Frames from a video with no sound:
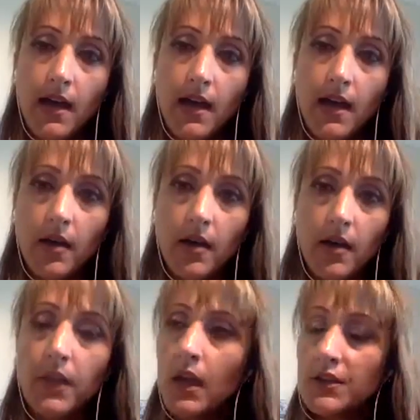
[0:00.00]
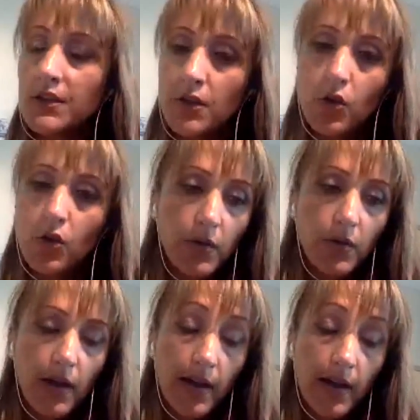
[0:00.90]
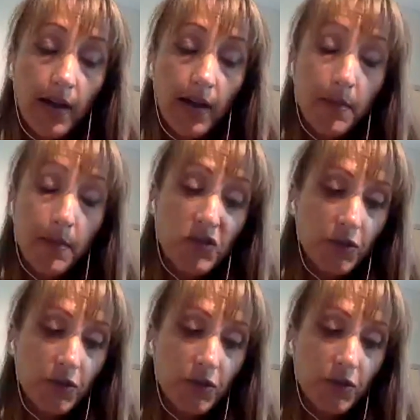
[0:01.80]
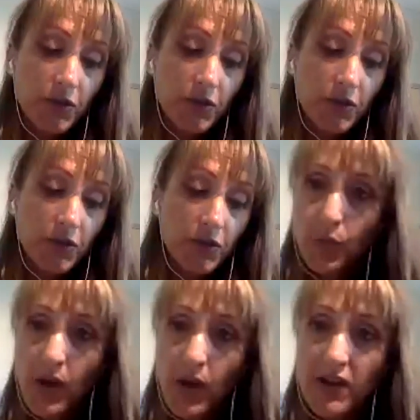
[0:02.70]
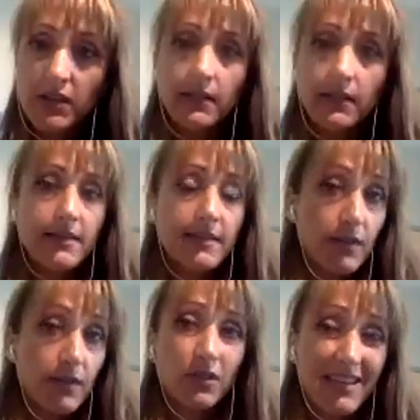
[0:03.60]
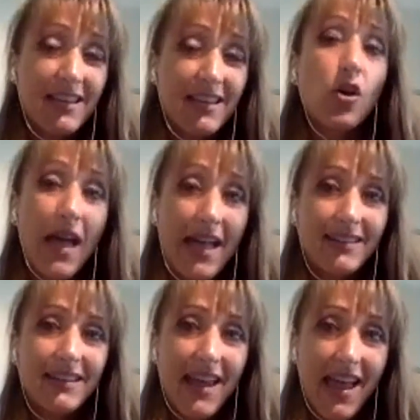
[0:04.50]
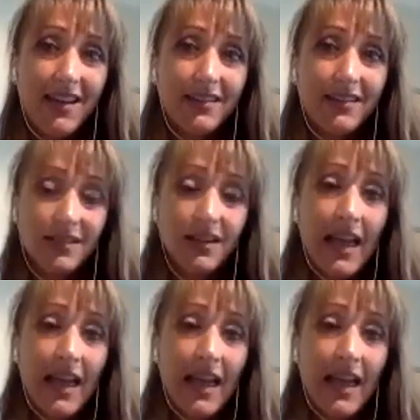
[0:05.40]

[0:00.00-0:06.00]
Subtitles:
So, I mentioned earlier that often depression and sexual difficulties can go hand in hand.